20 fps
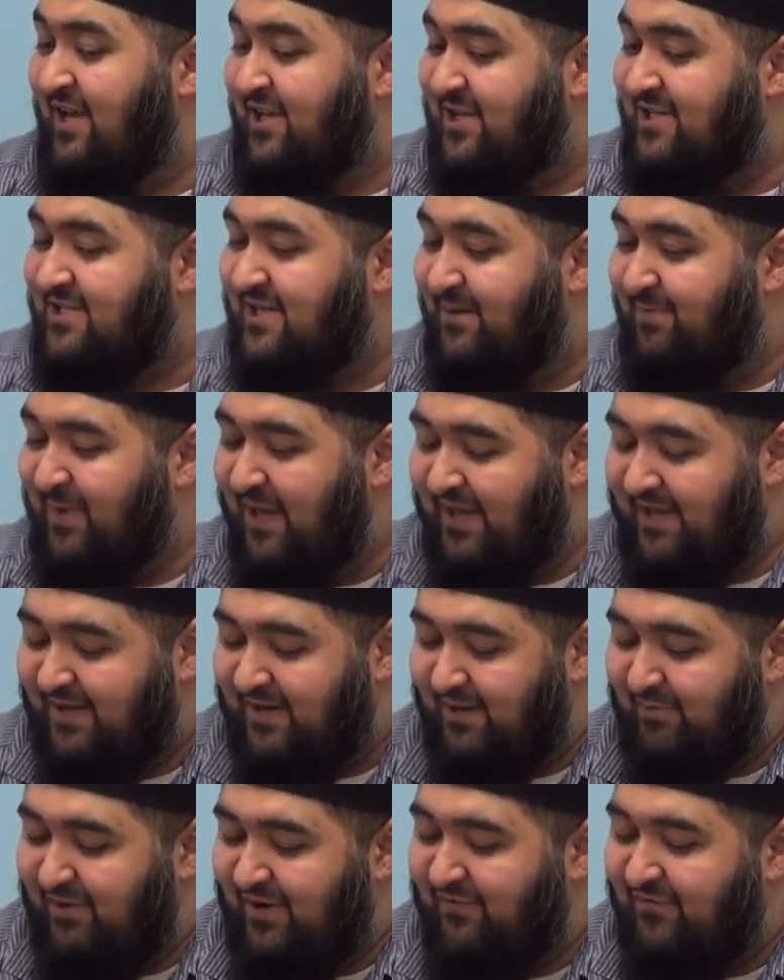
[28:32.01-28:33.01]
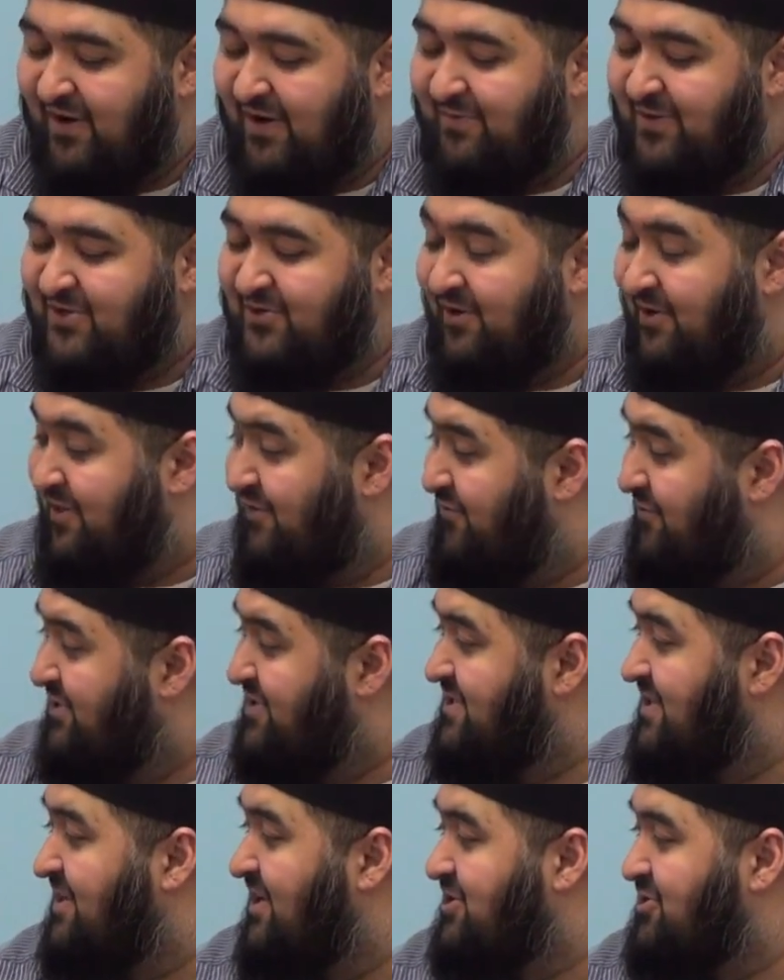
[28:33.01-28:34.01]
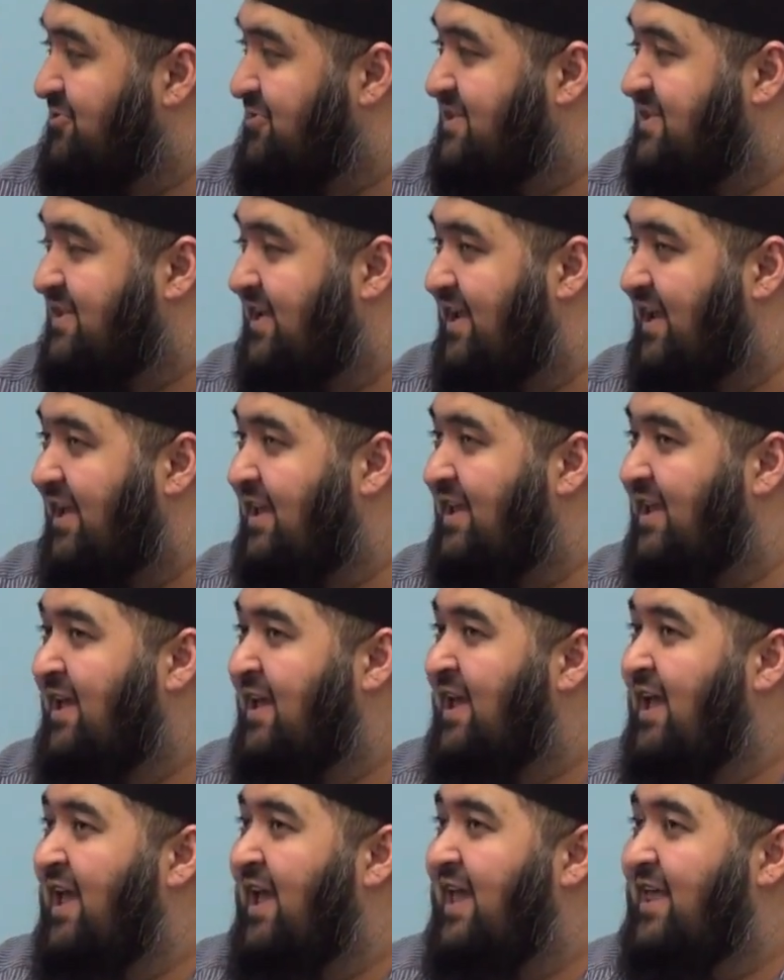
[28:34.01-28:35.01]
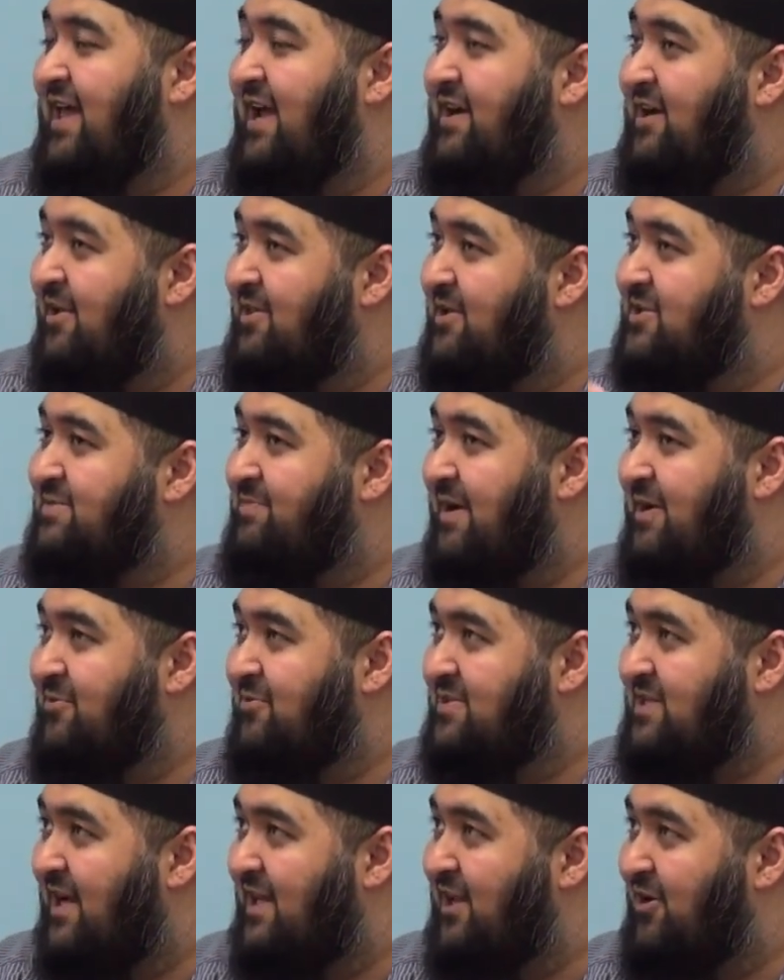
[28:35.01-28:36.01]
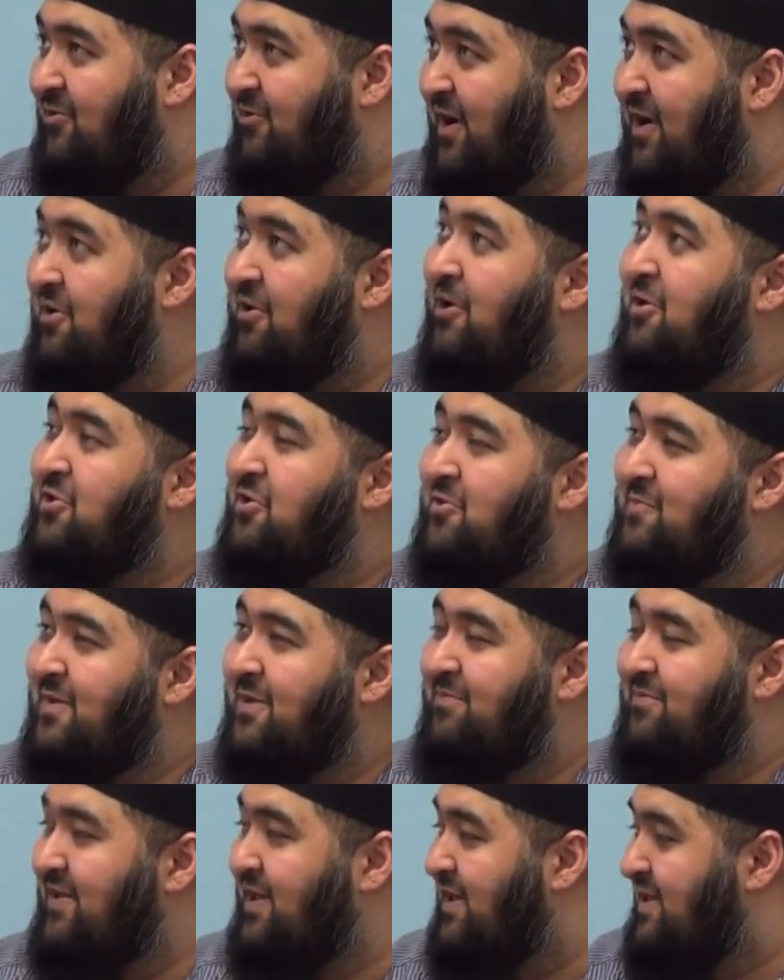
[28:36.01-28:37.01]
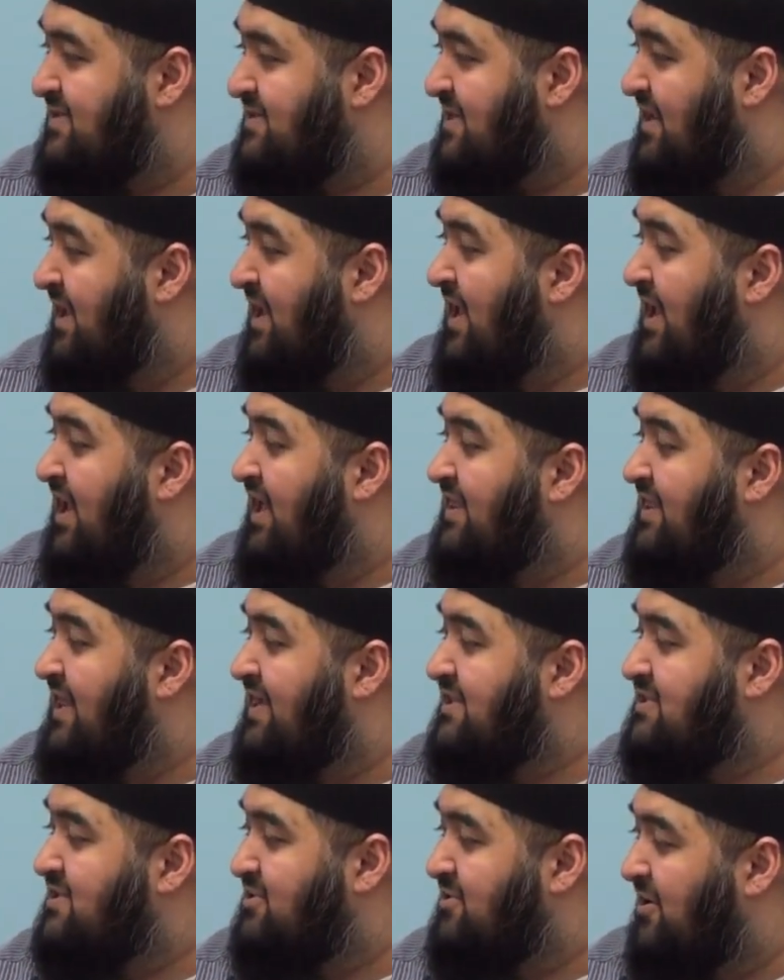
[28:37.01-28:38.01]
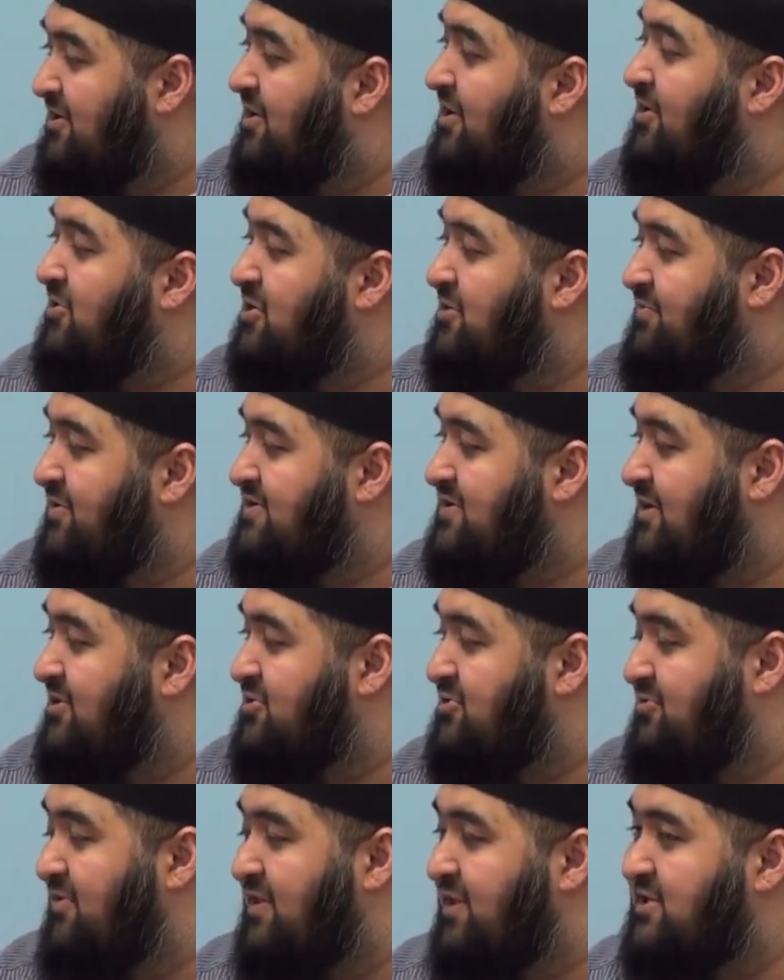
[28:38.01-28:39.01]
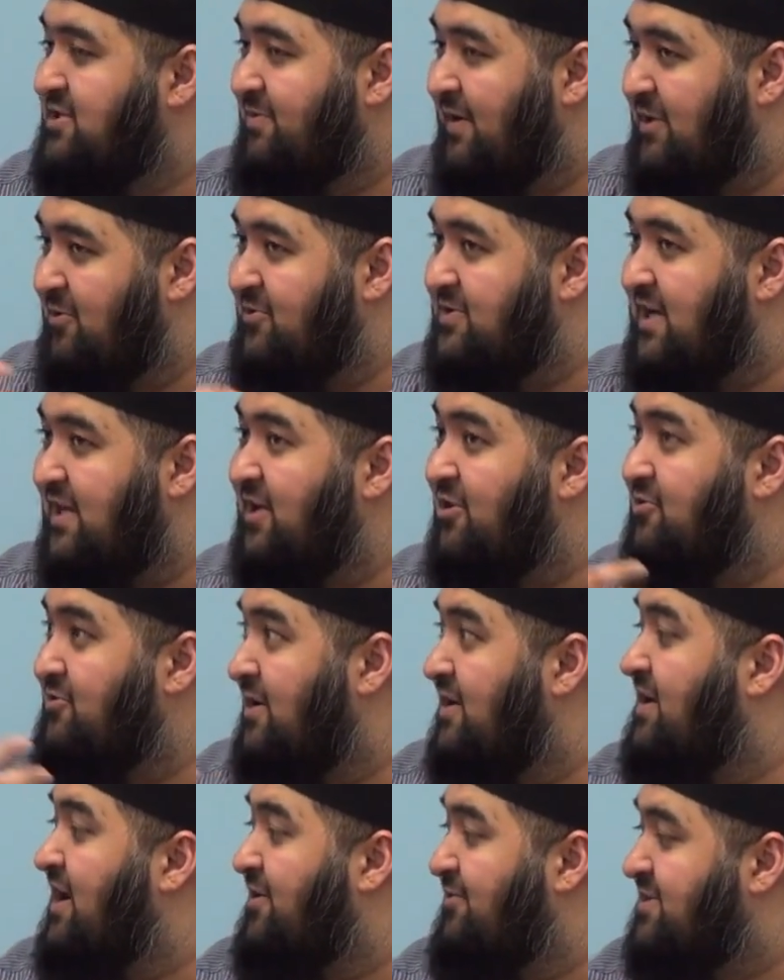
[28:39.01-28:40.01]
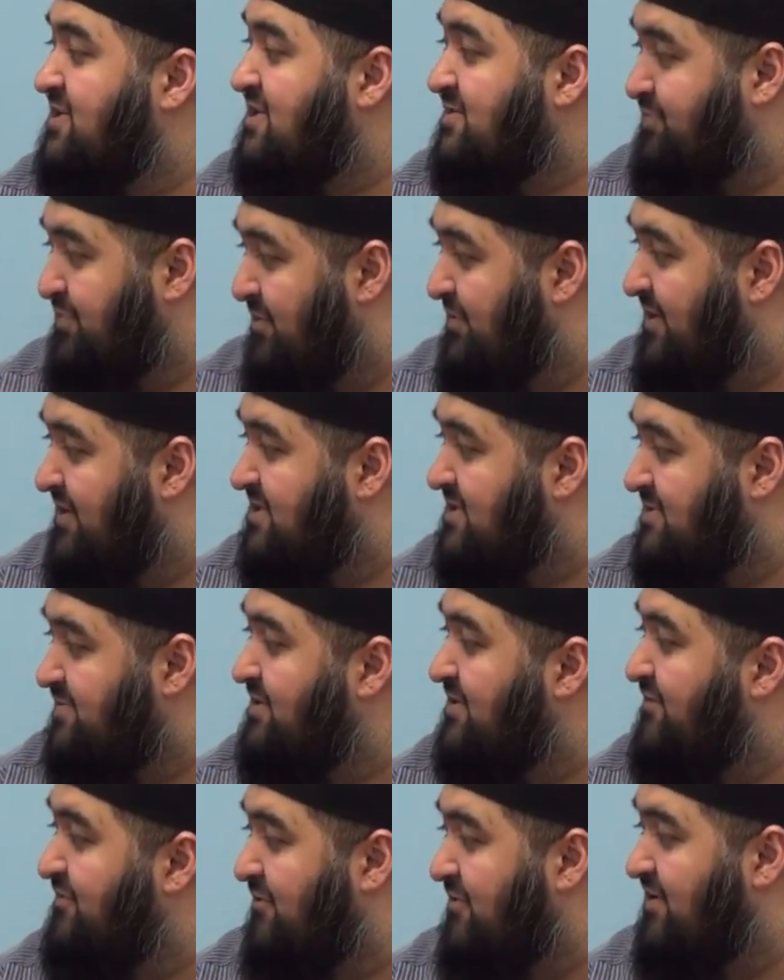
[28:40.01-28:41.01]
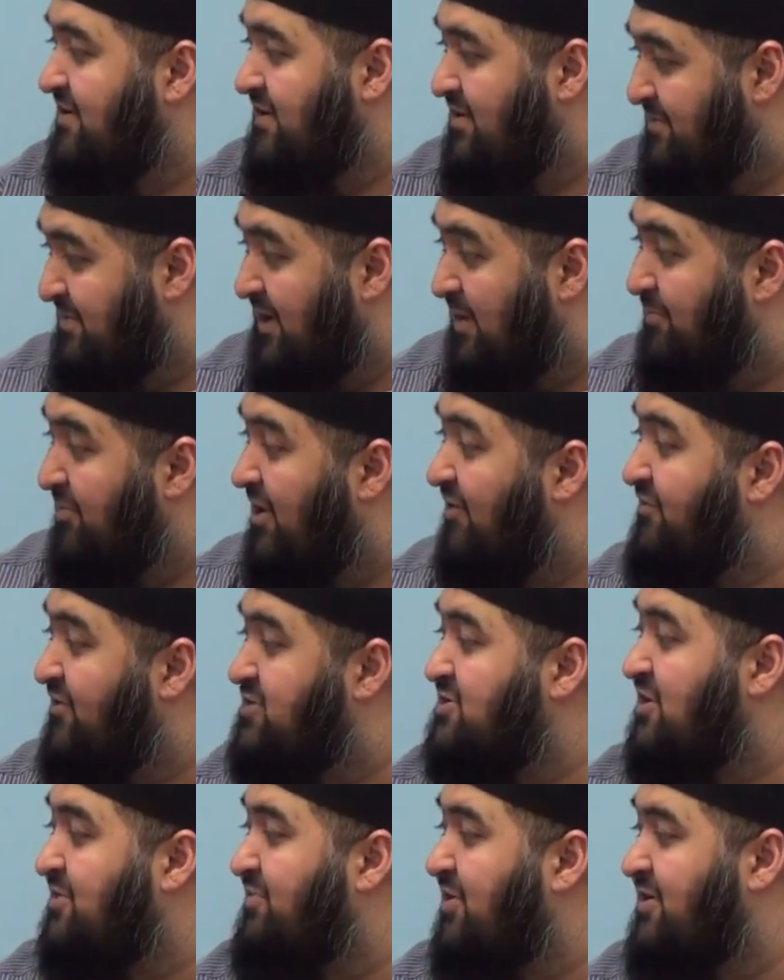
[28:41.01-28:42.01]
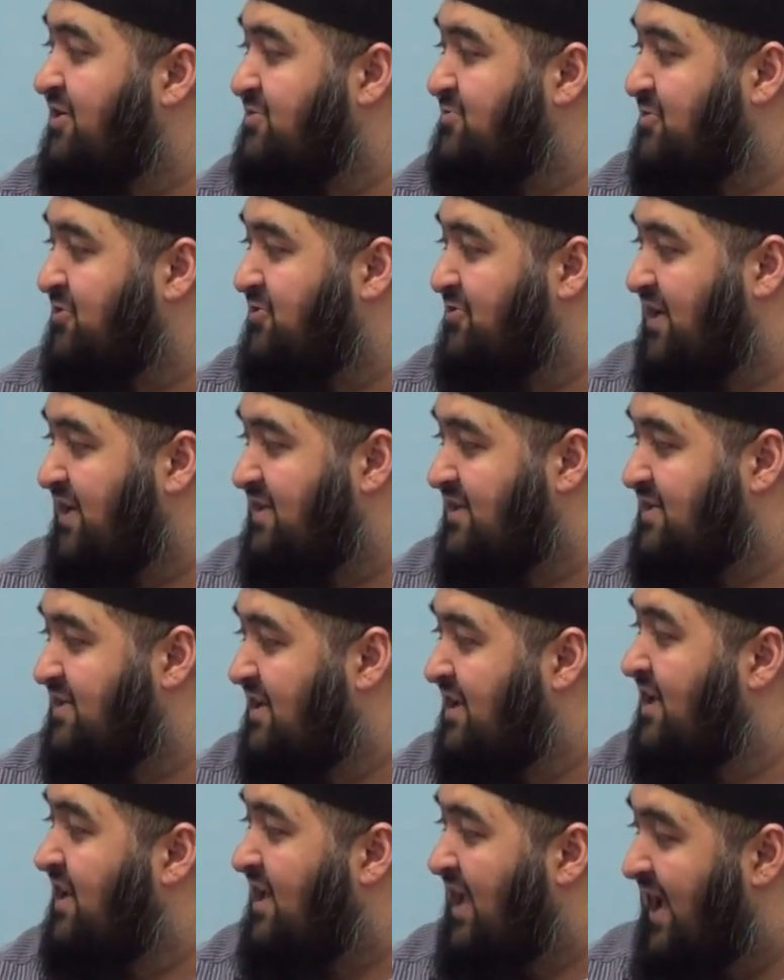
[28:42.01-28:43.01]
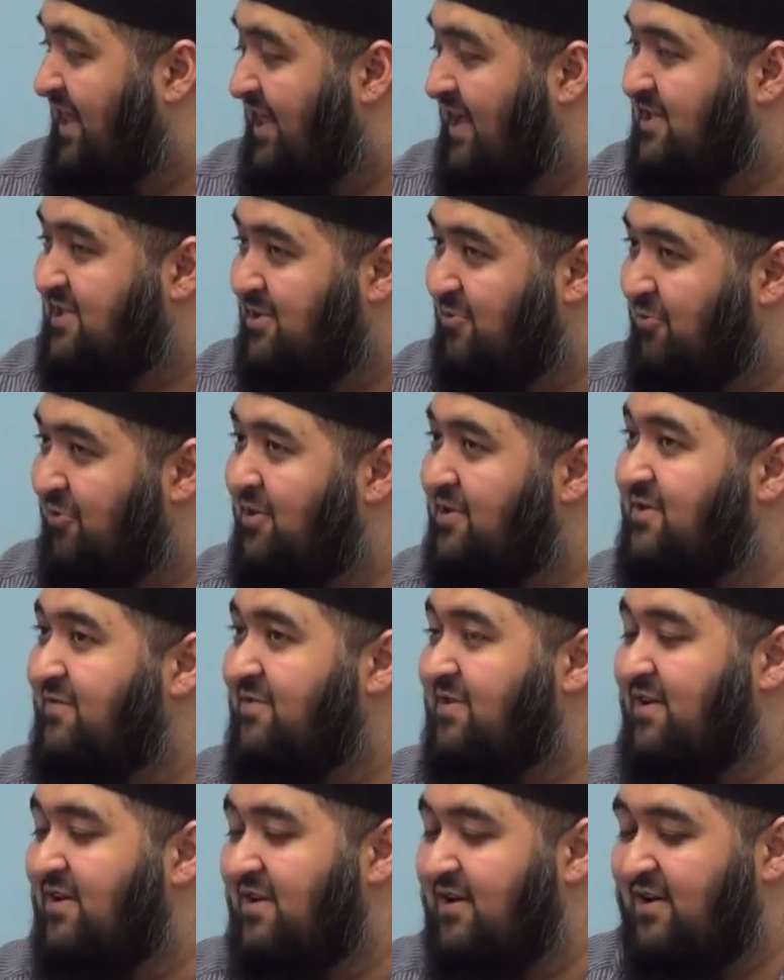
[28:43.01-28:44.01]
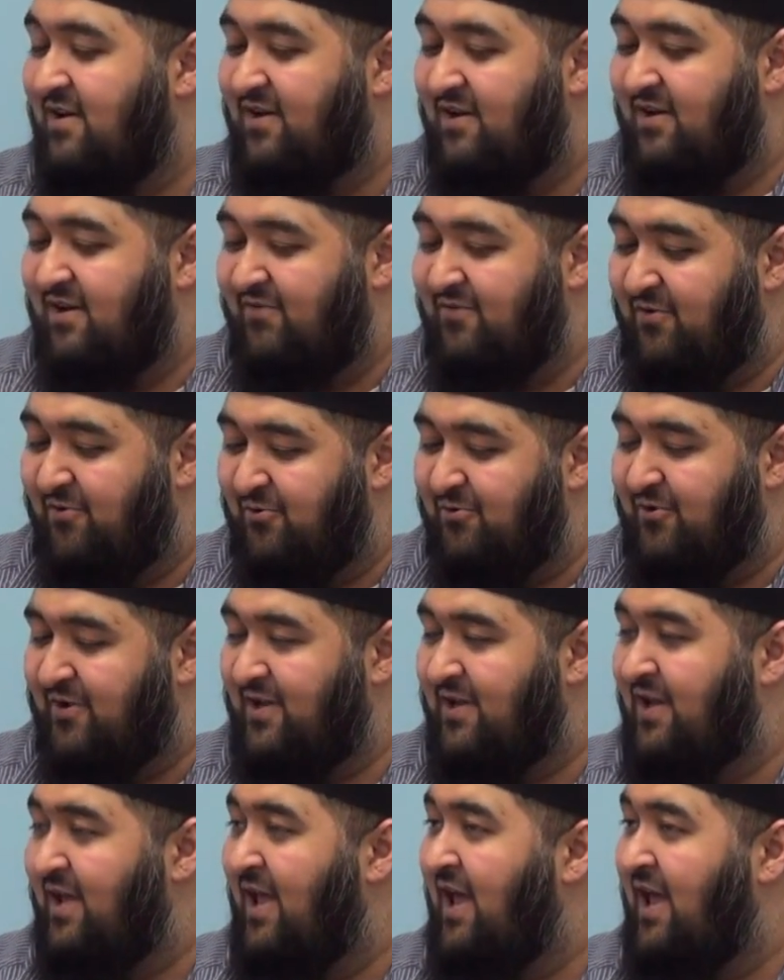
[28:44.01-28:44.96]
Just to make a brief commentary on the first thing that you were saying, that Allah subhanahu wa ta'ala created all human beings, that's not 100% true. Allah subhanahu wa ta'ala created our spirits before our physical bodies were created. And that's the world of the ruh.